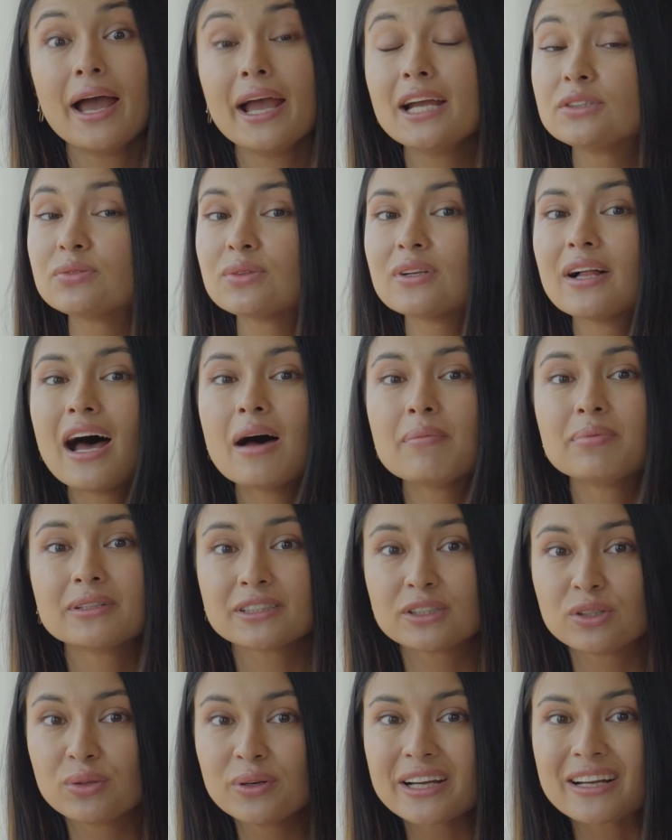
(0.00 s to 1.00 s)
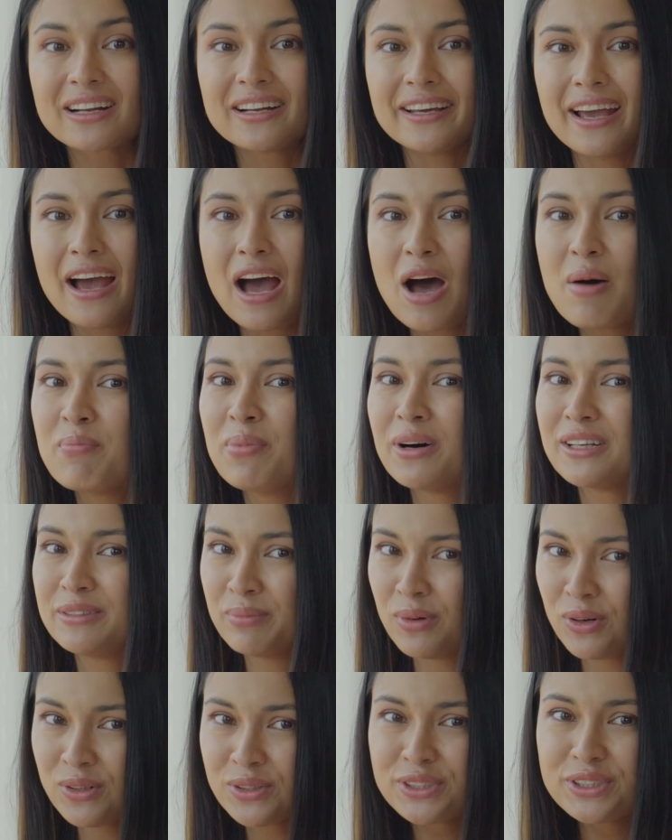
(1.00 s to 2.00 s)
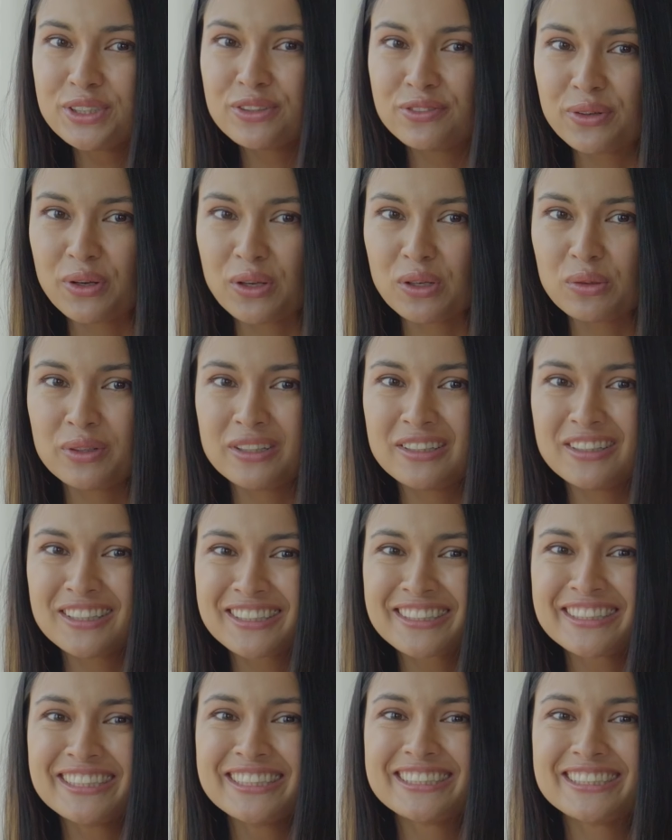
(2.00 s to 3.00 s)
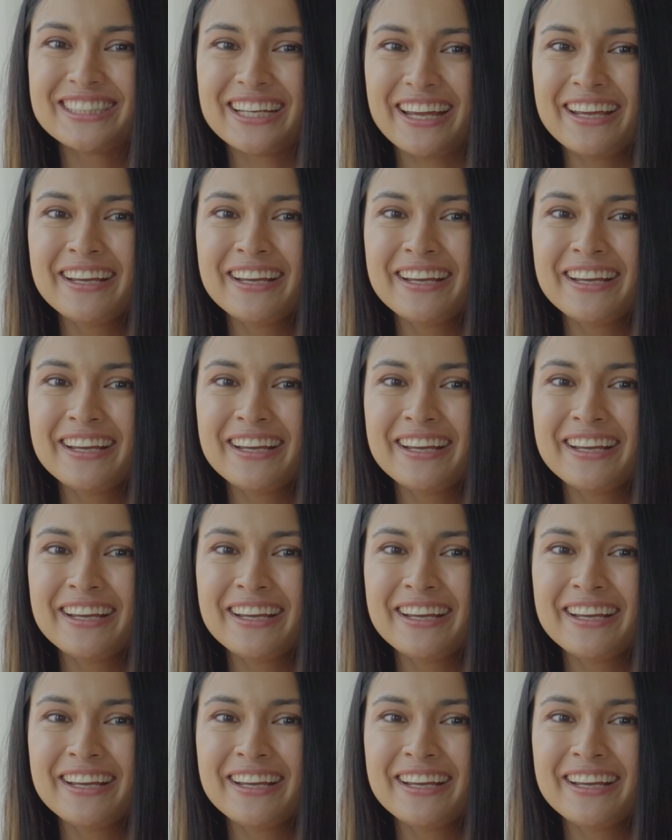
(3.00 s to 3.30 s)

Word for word: It will happen quickly, but most of all will increase their